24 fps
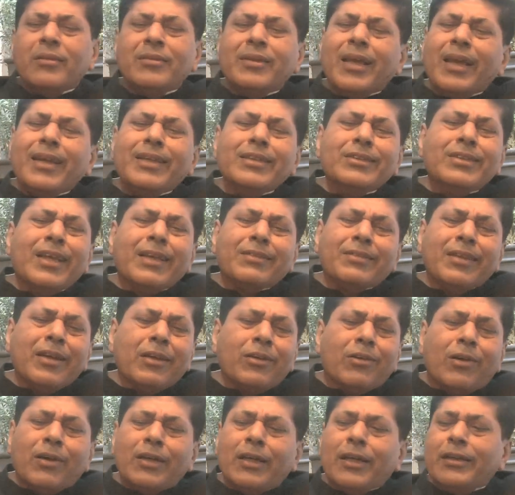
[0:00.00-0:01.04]
There is
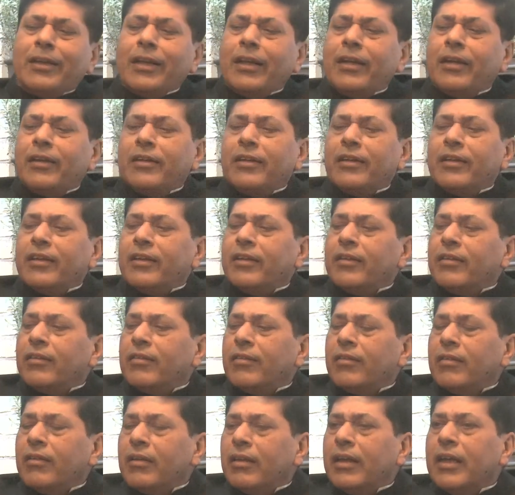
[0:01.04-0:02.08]
nothing called a territory.
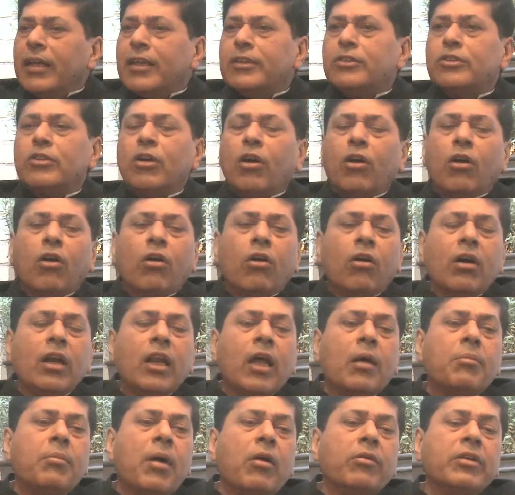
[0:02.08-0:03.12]
It's
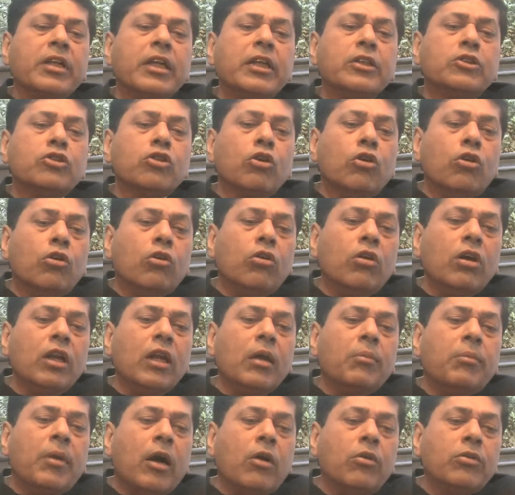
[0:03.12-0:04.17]
all about, it's all
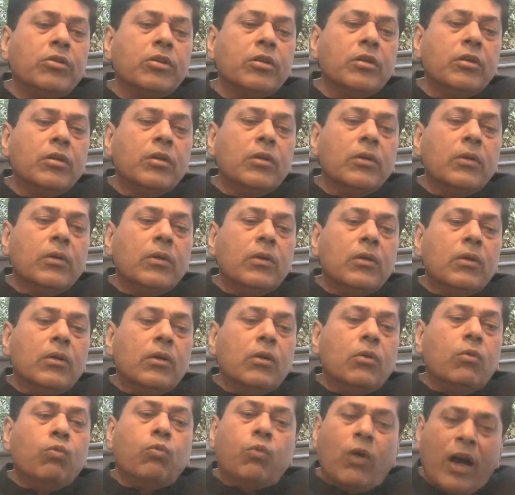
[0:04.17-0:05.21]
about
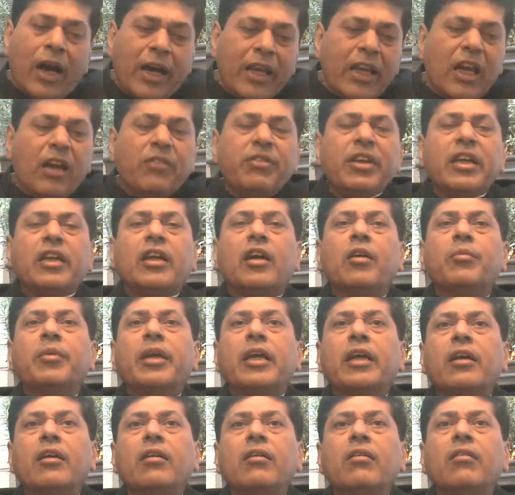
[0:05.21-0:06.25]
why are we
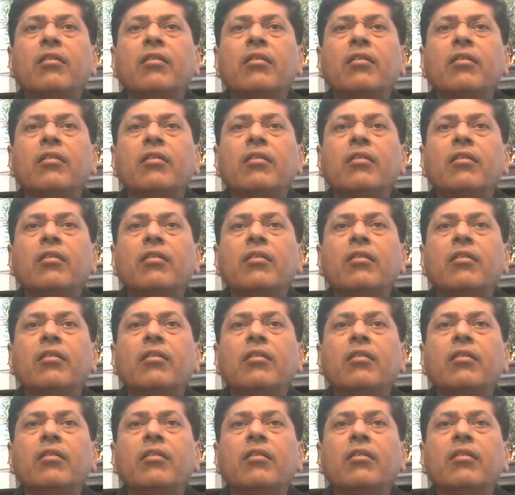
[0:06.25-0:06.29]
coming?